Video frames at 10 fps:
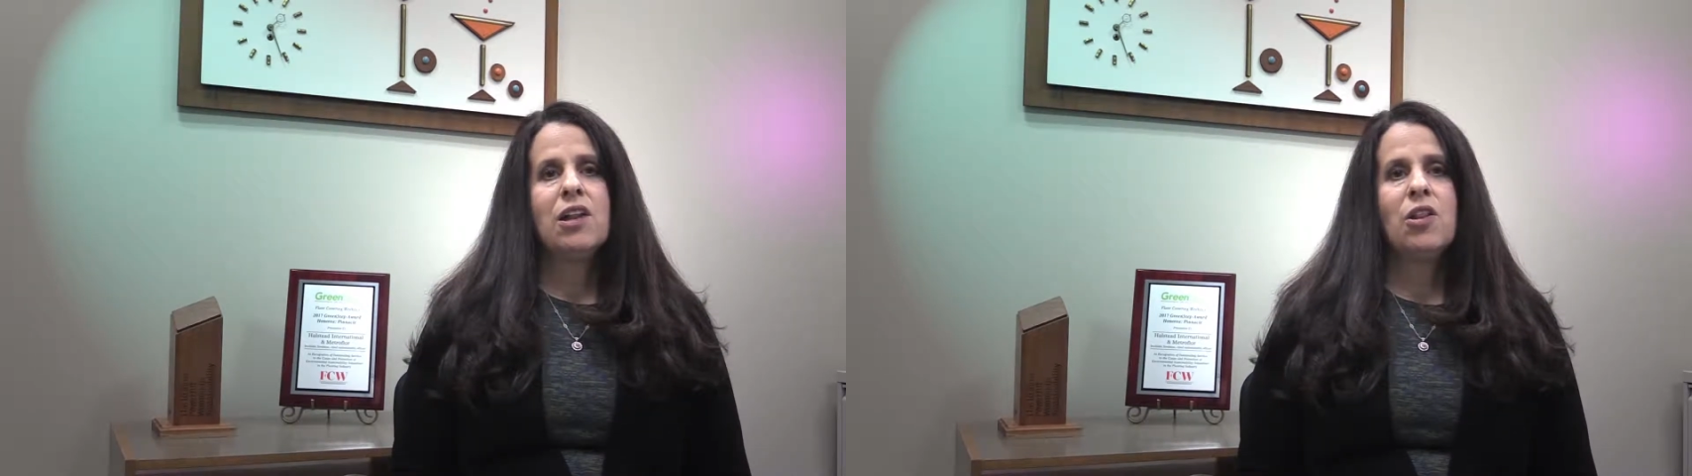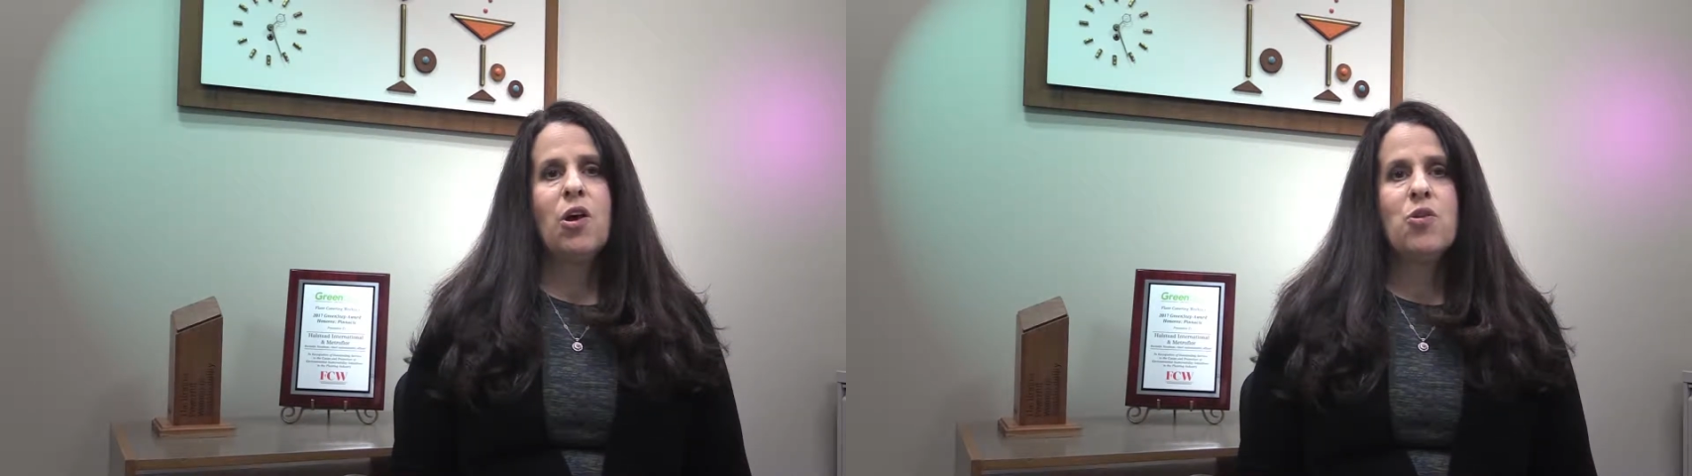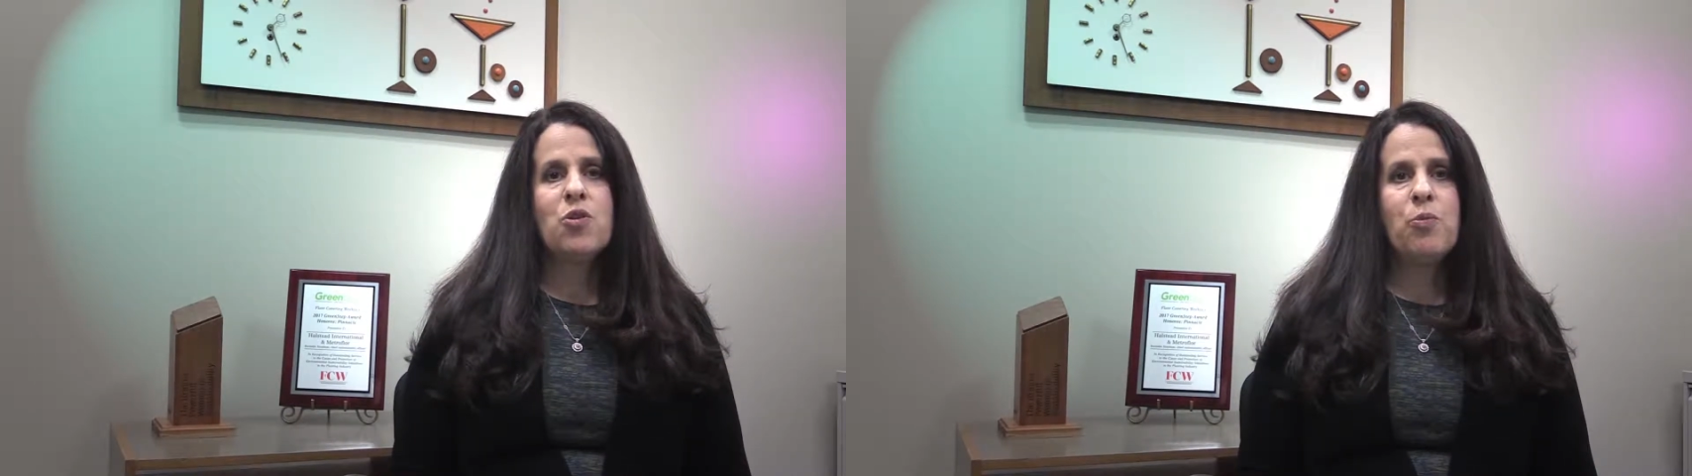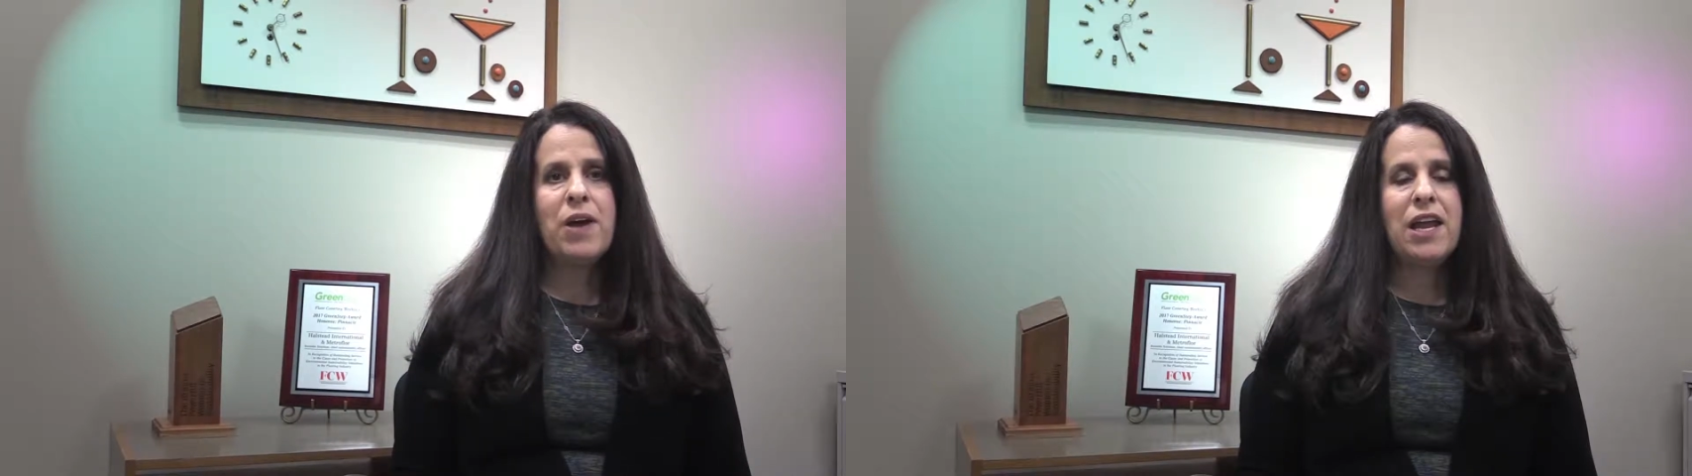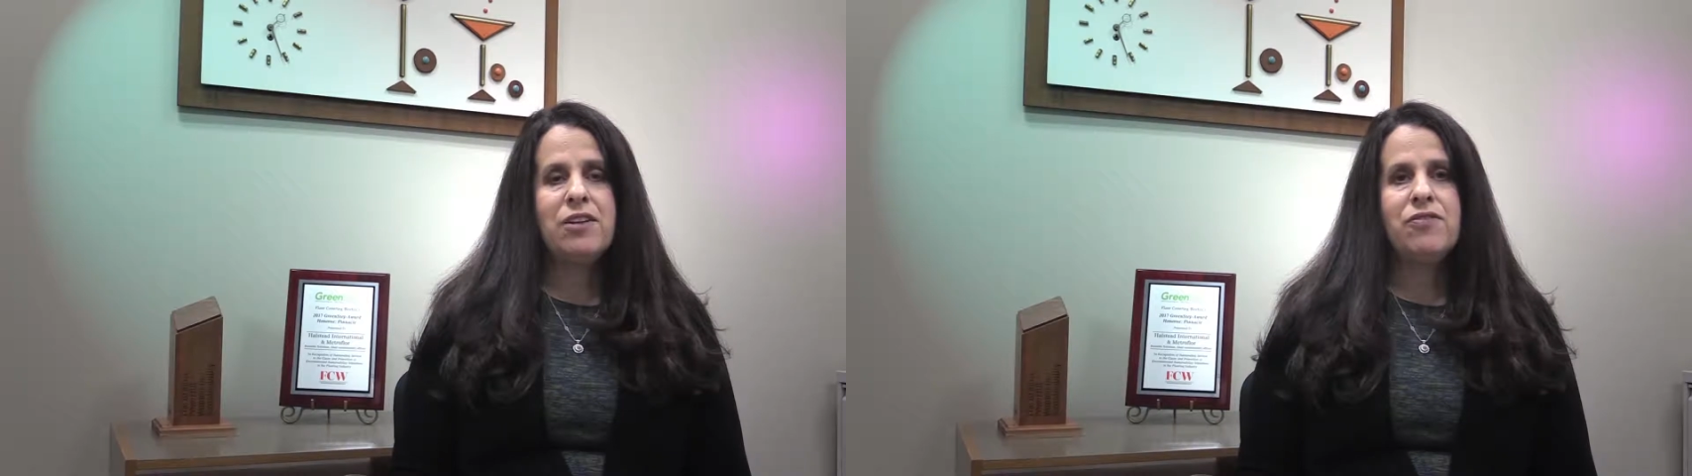local
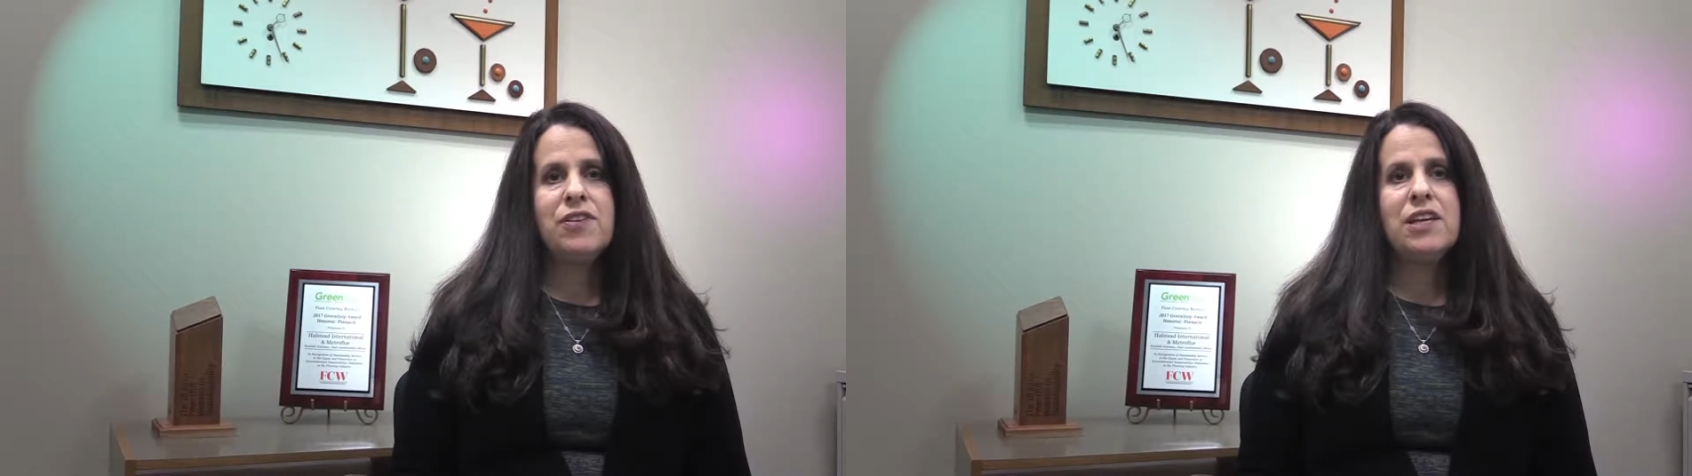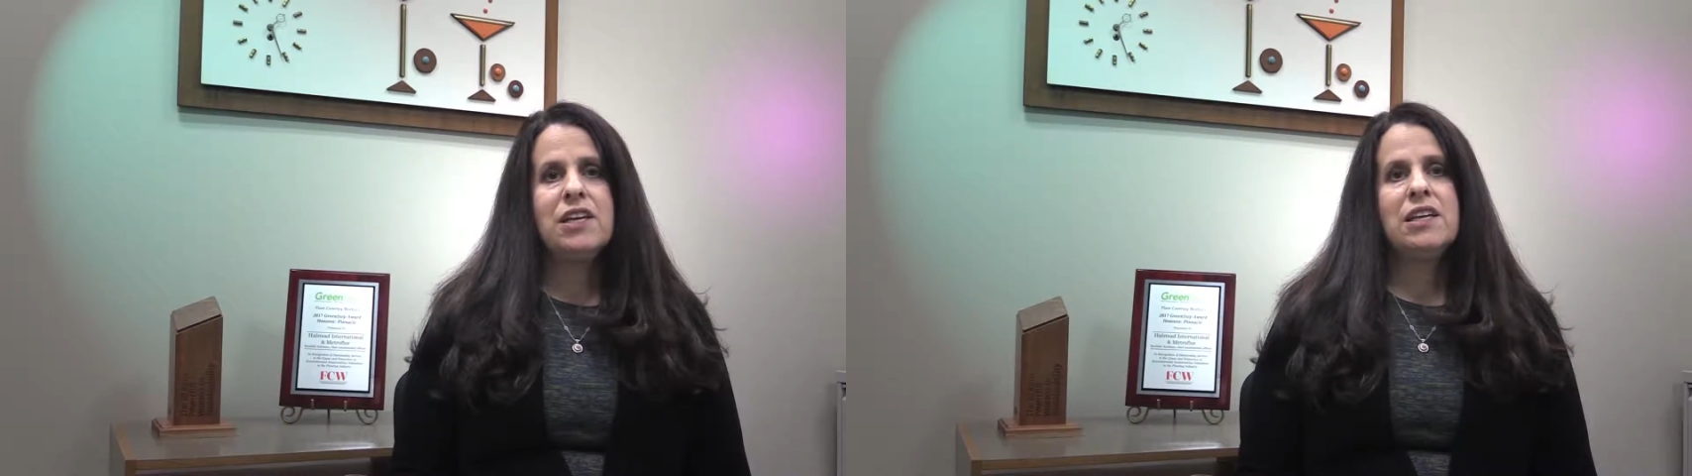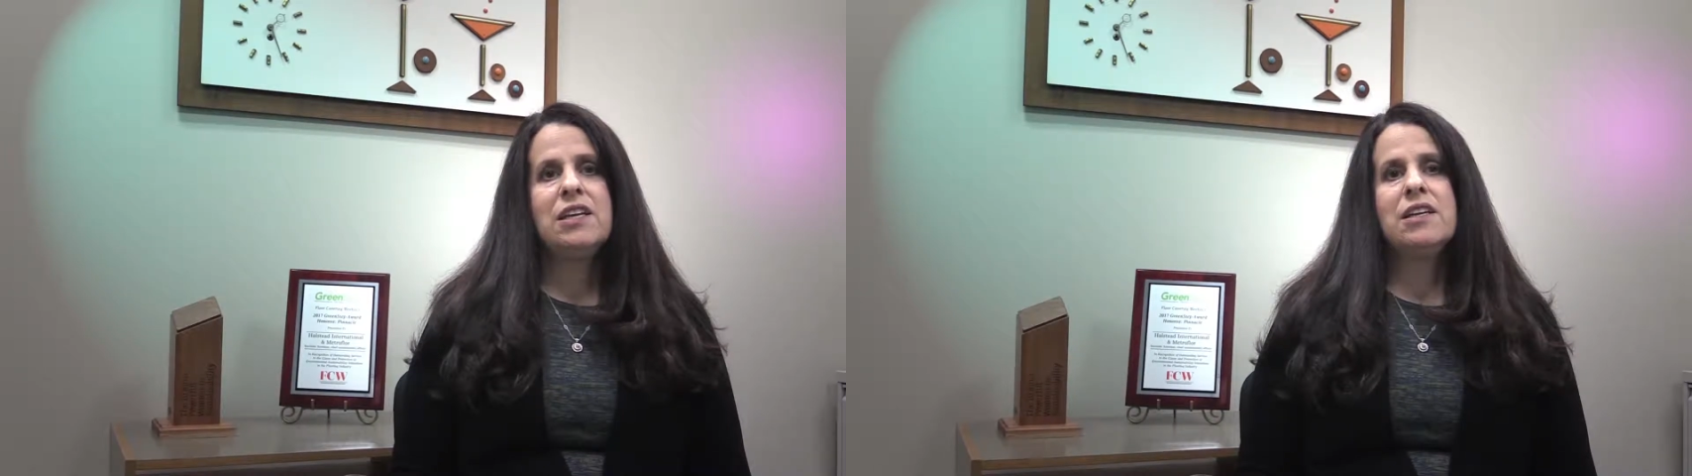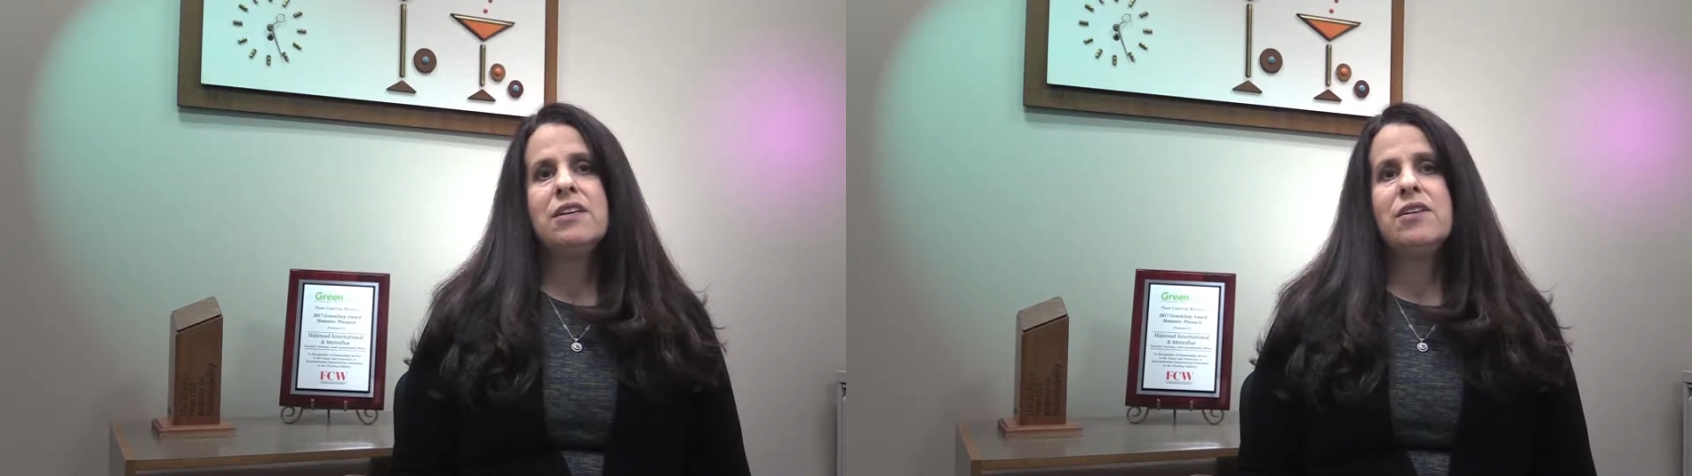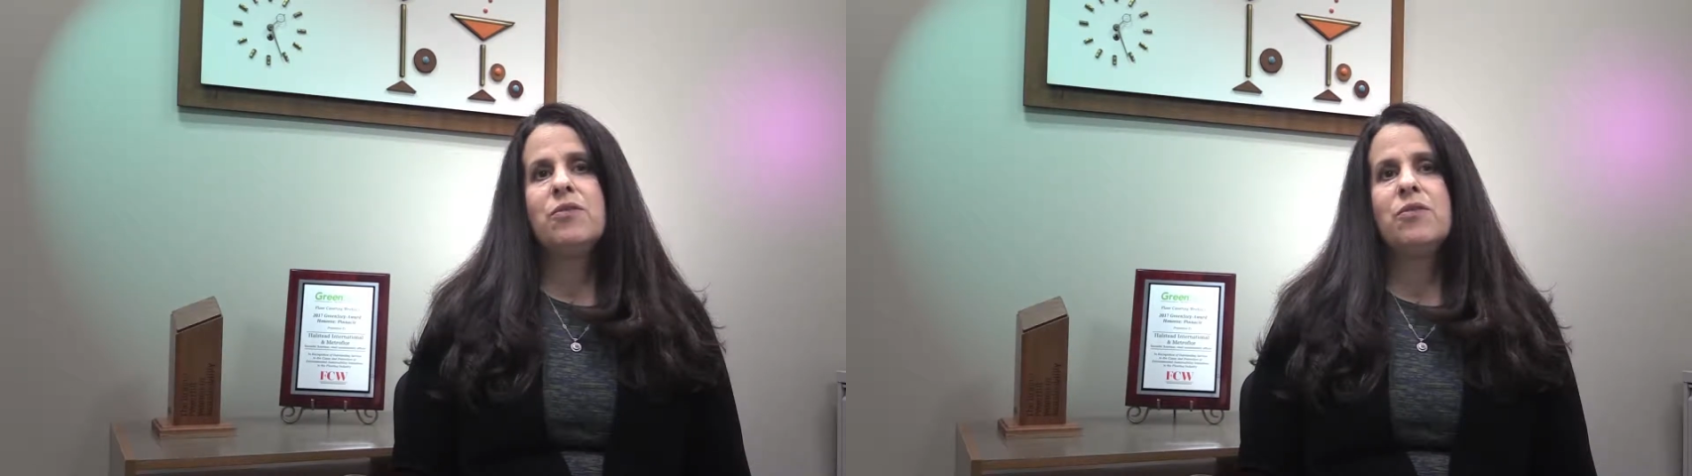benefit,